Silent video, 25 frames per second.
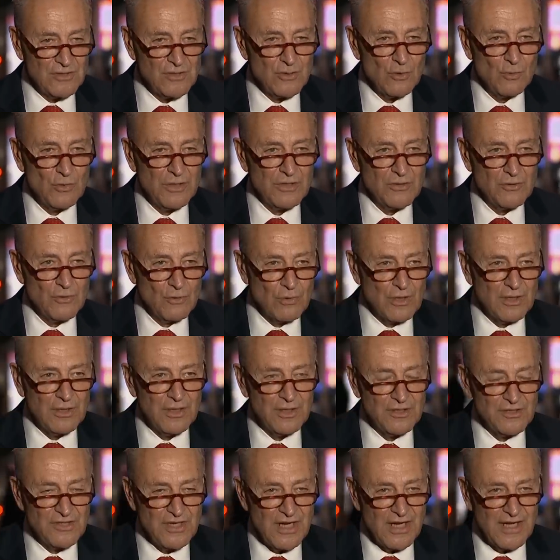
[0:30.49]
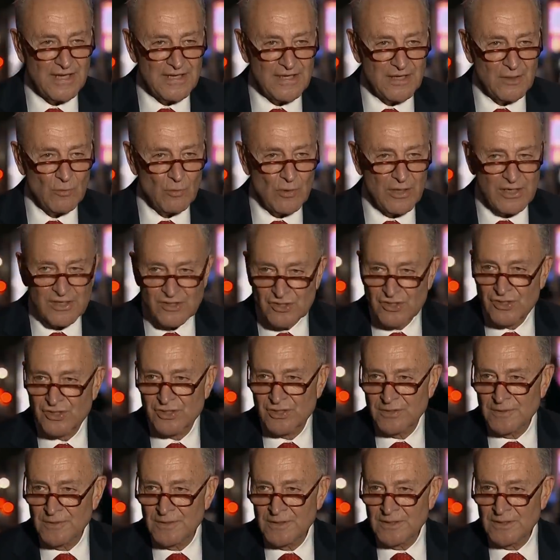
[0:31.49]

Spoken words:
and to ignore her dying wish